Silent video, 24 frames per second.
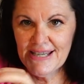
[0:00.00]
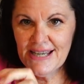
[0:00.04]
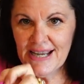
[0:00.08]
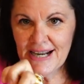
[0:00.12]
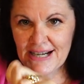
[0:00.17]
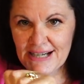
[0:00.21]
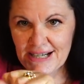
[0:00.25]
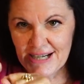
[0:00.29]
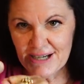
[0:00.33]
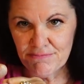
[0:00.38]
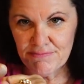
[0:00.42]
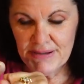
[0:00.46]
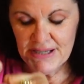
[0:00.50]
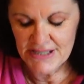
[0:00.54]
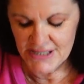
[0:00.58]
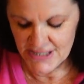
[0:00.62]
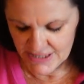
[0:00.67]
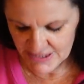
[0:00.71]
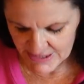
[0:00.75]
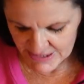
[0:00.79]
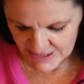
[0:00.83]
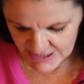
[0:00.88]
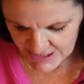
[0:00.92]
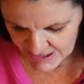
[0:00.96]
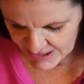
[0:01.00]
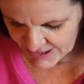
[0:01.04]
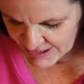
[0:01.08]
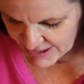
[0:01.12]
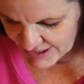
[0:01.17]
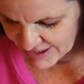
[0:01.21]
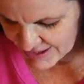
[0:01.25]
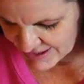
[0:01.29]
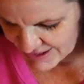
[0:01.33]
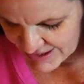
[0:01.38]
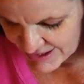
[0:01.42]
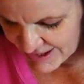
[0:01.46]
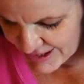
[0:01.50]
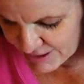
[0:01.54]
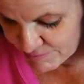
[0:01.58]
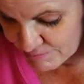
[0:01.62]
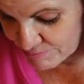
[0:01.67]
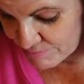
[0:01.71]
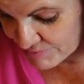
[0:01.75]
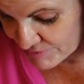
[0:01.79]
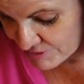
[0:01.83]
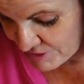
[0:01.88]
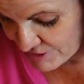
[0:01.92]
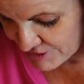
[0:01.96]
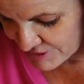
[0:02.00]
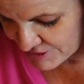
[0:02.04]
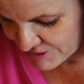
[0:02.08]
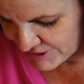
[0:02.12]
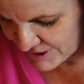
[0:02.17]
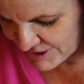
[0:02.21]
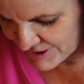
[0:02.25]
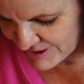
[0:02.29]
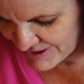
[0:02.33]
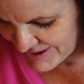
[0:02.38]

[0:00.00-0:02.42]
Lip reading: it shut, that's when it snapped because the